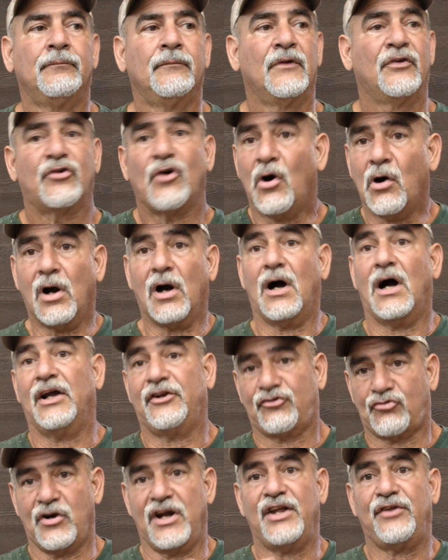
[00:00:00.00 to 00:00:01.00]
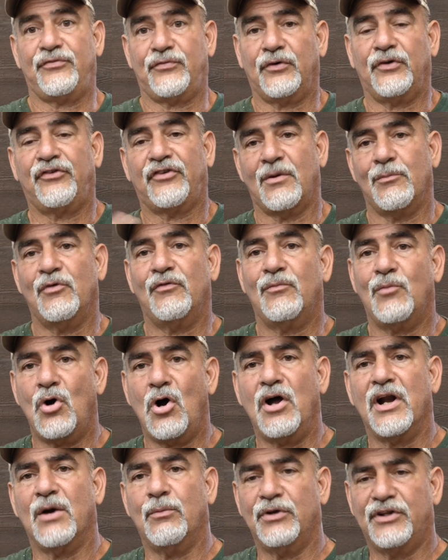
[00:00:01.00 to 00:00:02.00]
So I transferred some of them
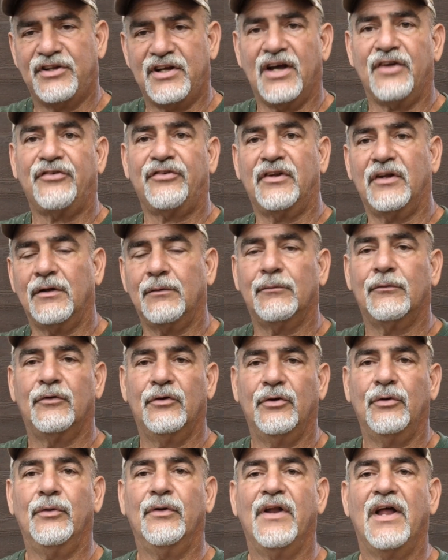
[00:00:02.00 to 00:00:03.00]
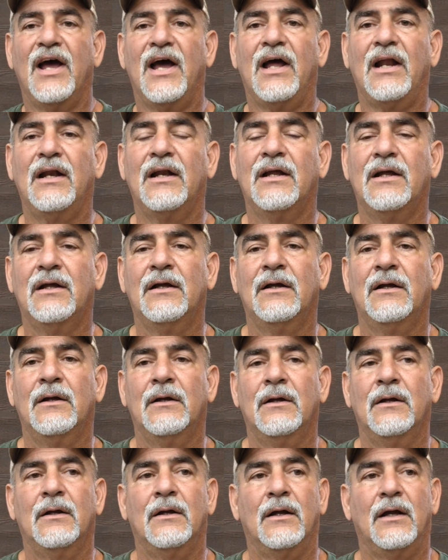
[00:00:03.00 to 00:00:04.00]
on. I would test it doing that.
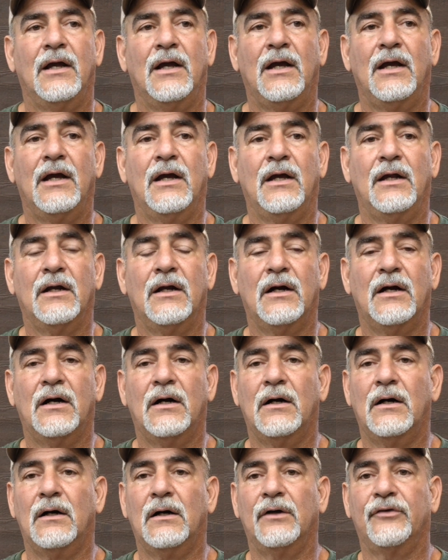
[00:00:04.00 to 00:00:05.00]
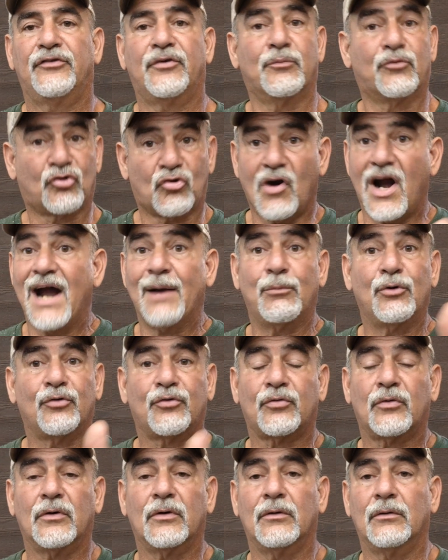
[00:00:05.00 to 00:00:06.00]
And subscribers
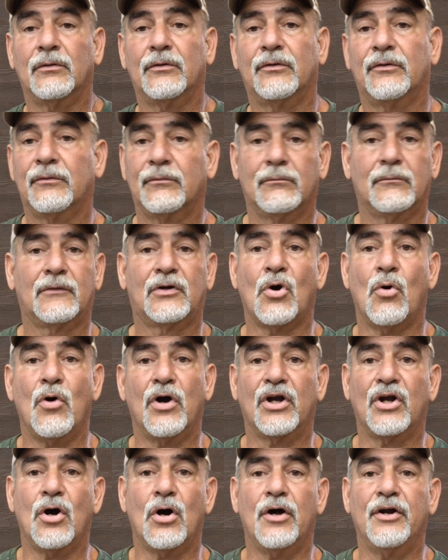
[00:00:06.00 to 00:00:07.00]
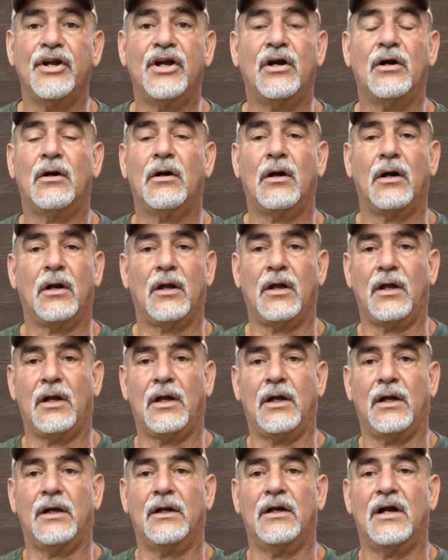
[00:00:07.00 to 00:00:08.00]
were going on there.
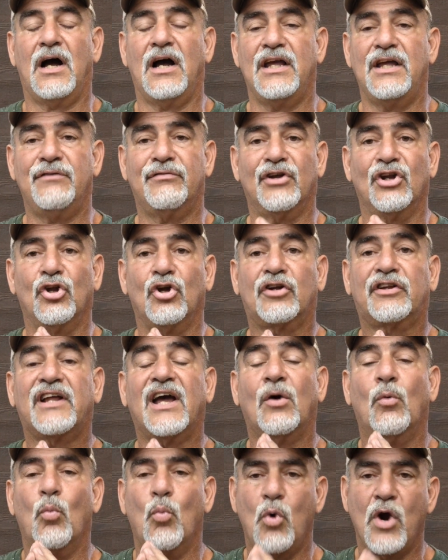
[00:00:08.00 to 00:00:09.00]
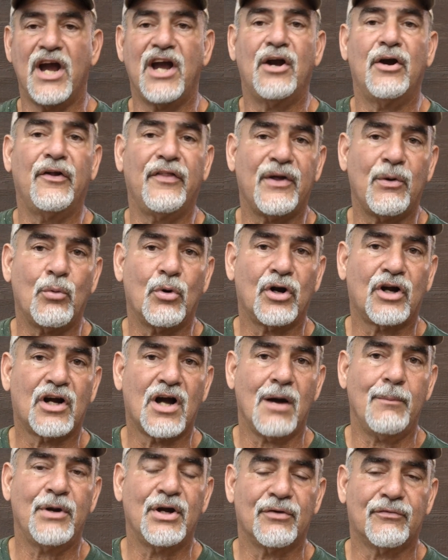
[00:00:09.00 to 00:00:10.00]
And I even looked at where they were
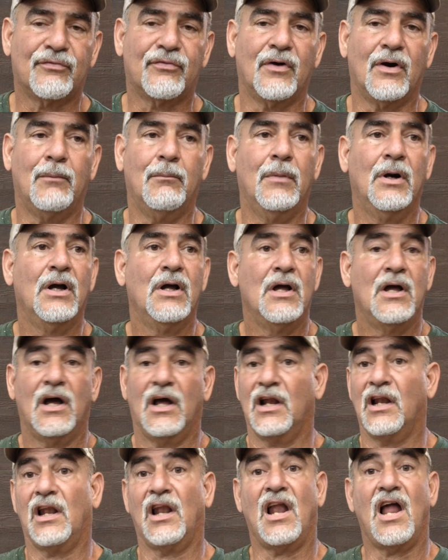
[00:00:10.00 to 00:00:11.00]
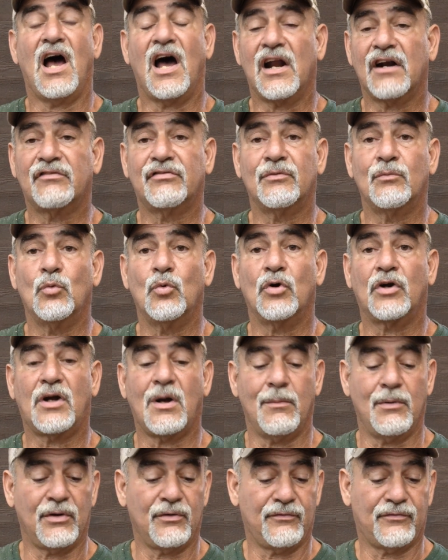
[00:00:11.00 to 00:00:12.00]
coming from. A lot of them were
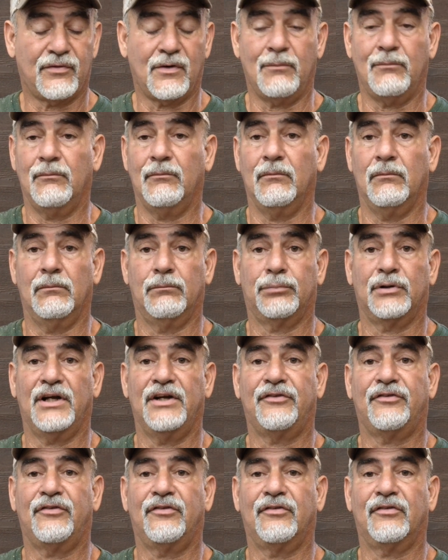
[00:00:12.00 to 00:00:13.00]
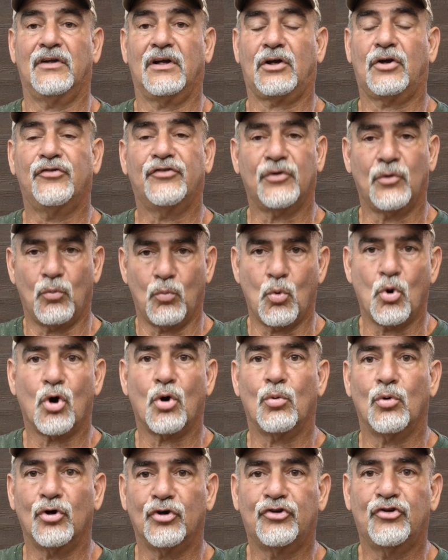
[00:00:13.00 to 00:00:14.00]
coming from places, because of
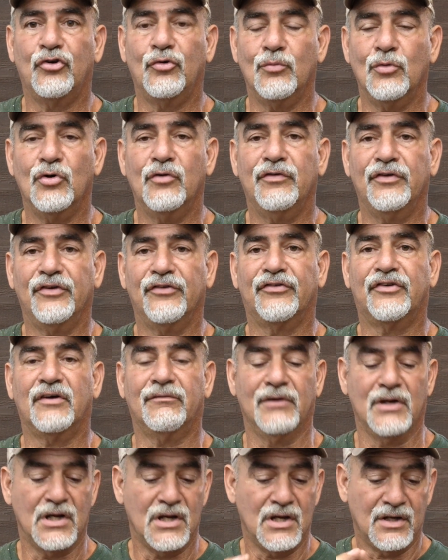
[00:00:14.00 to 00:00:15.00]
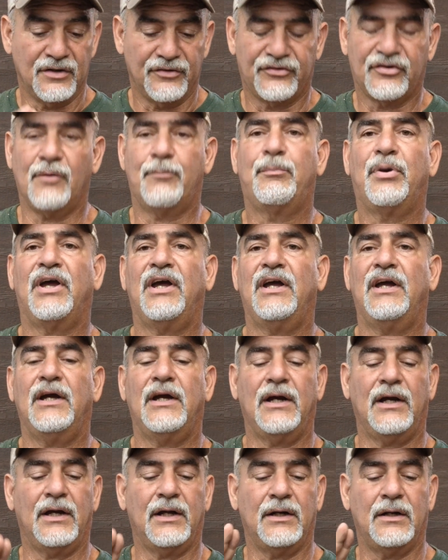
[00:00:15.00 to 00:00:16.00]
World War II movies and stuff,
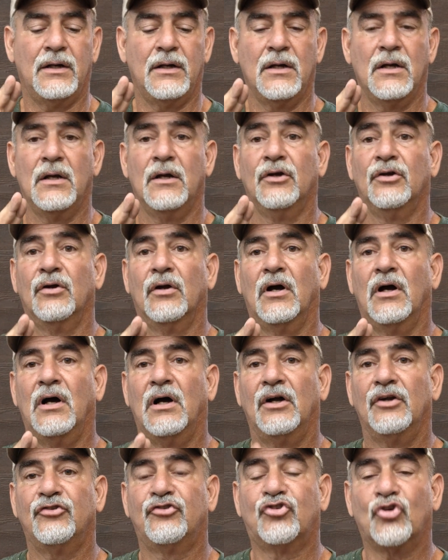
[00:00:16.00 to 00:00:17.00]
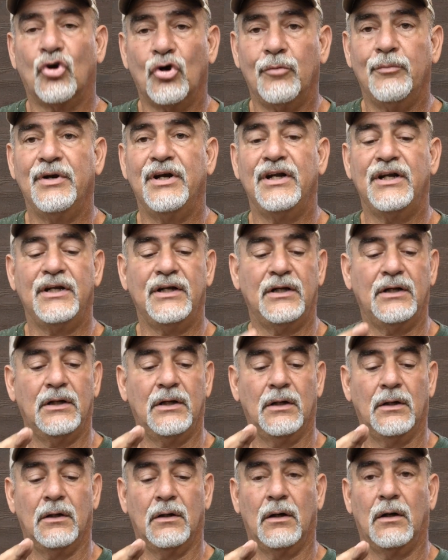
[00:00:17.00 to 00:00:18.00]
Japan, Germany,
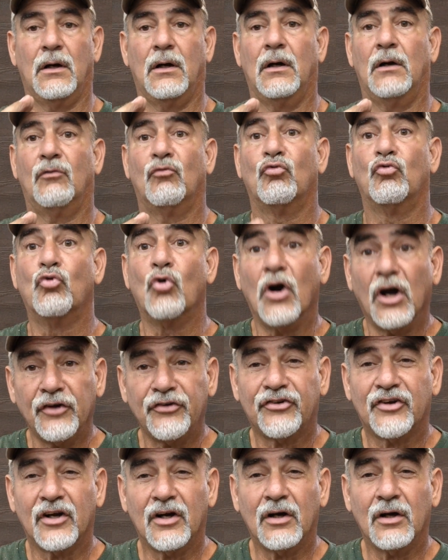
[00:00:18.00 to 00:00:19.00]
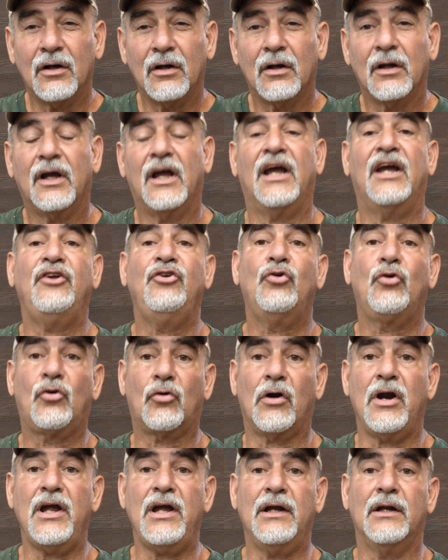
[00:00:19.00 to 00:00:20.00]
Russia, and
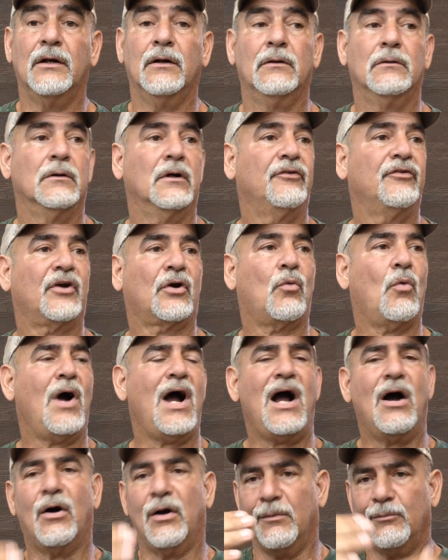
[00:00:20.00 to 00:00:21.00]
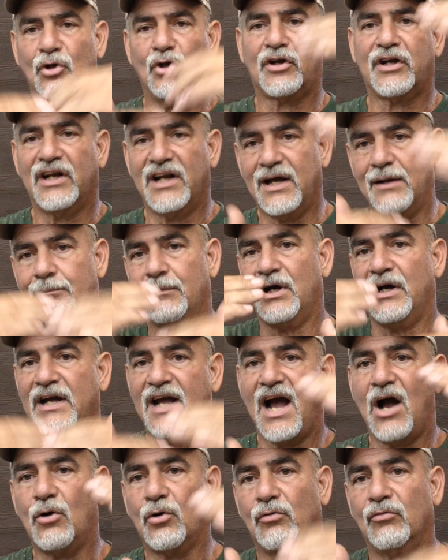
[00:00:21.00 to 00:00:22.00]
Ukraine. I was like, wow, I'm looking at my
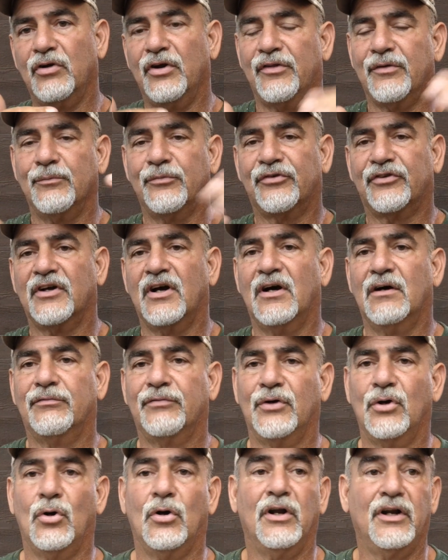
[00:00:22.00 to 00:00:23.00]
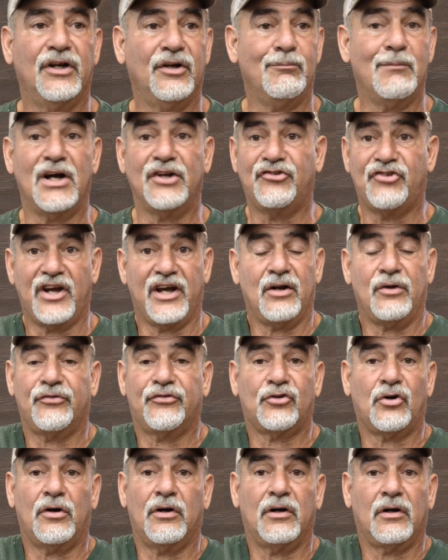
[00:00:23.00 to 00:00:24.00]
algorithm stuff and all, and my channel
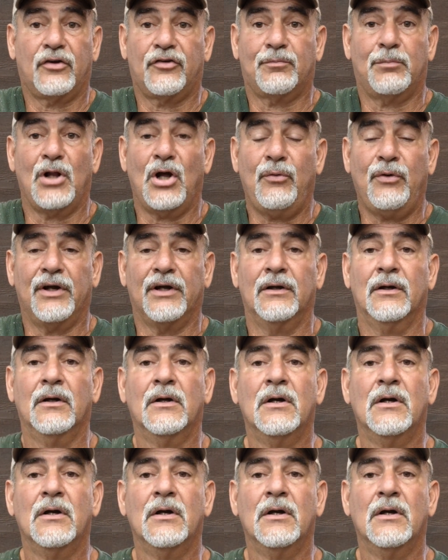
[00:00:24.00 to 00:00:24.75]
started exploding.